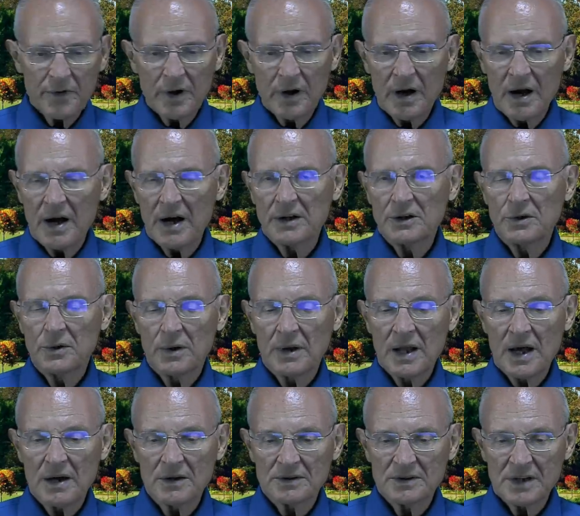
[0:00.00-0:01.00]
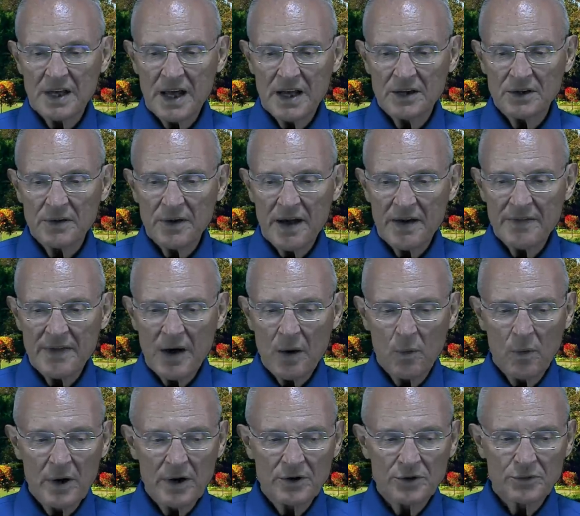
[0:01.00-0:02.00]
God to allow Satan to have that
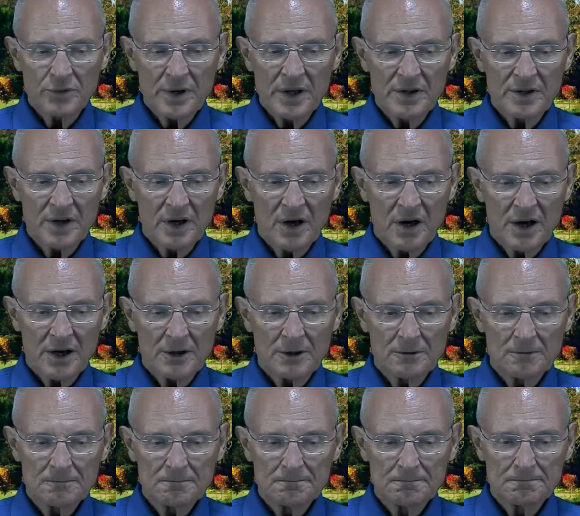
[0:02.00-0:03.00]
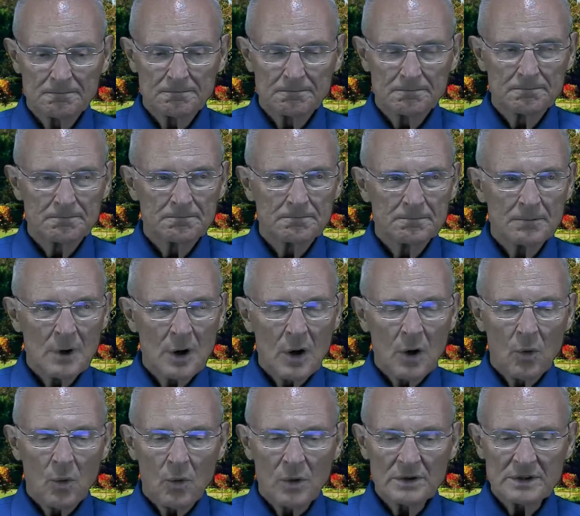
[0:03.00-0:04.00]
one tree in the garden?
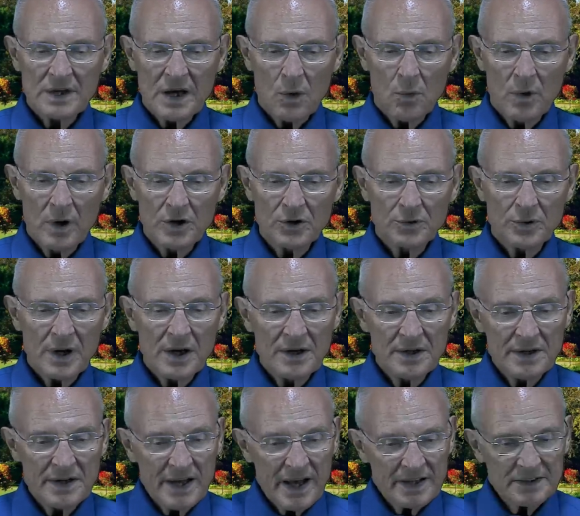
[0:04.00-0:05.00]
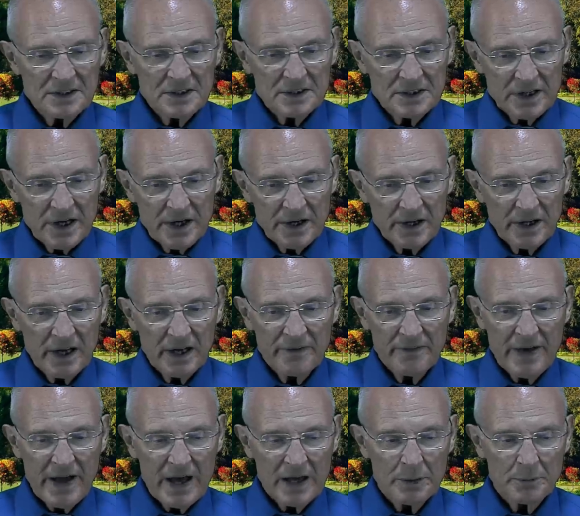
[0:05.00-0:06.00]
Was that one tree necessary to give
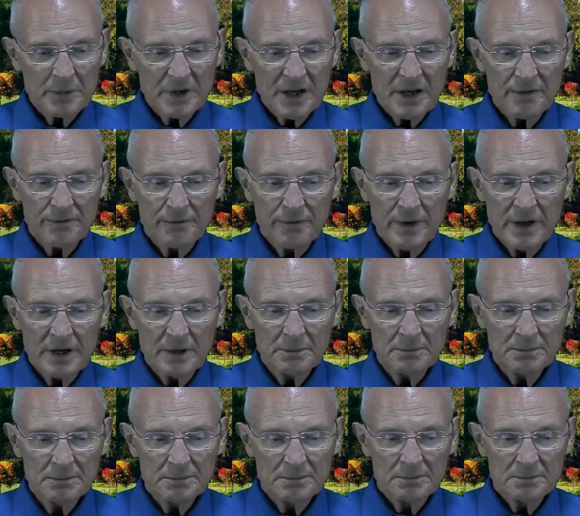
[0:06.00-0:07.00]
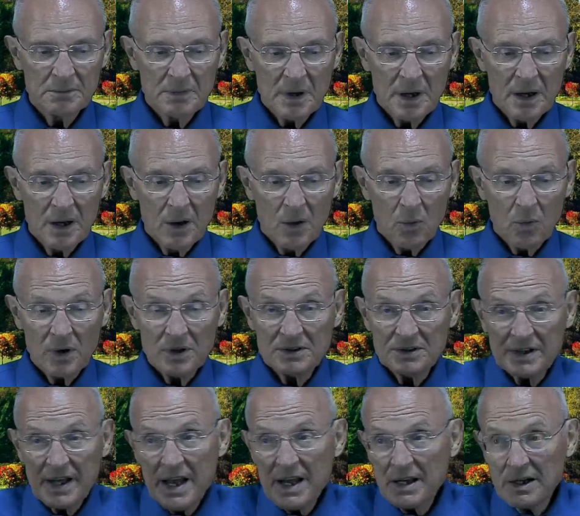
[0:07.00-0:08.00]
Adam and Eve freedom? Well,
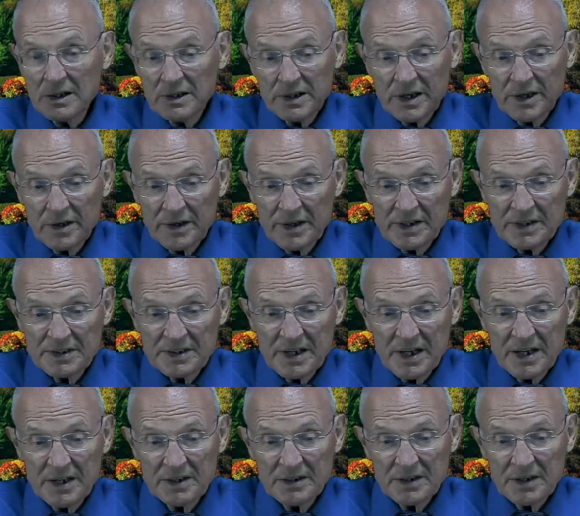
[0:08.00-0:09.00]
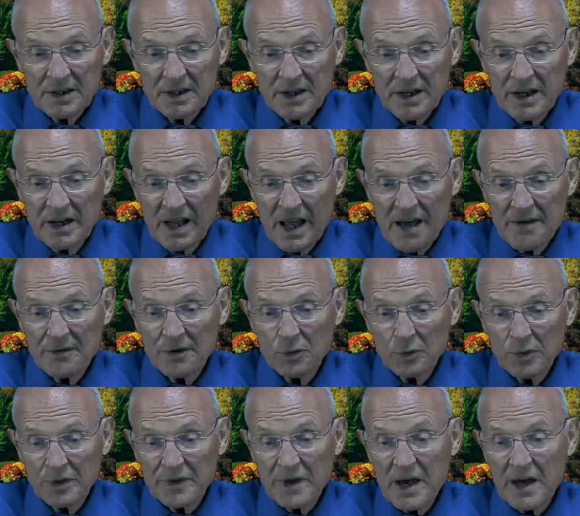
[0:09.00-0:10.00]
Satan clearly sinned in heaven
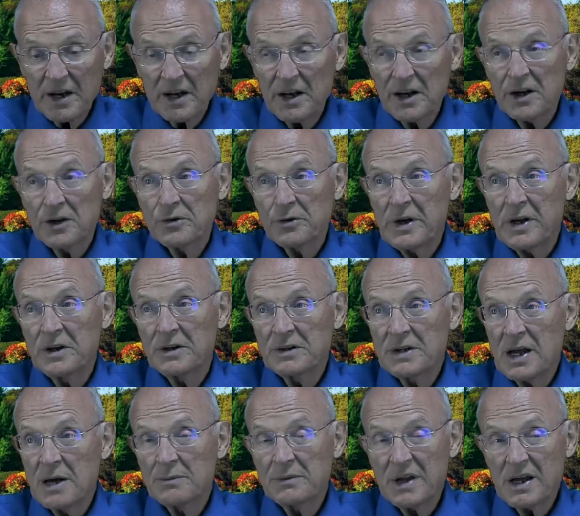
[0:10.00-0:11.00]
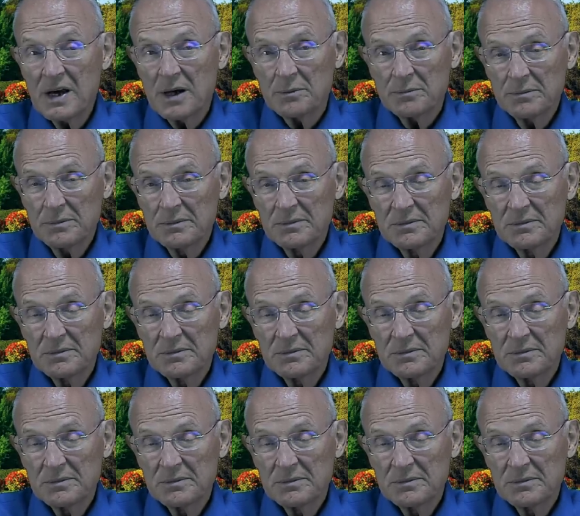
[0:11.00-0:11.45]
without any tree to tempt him.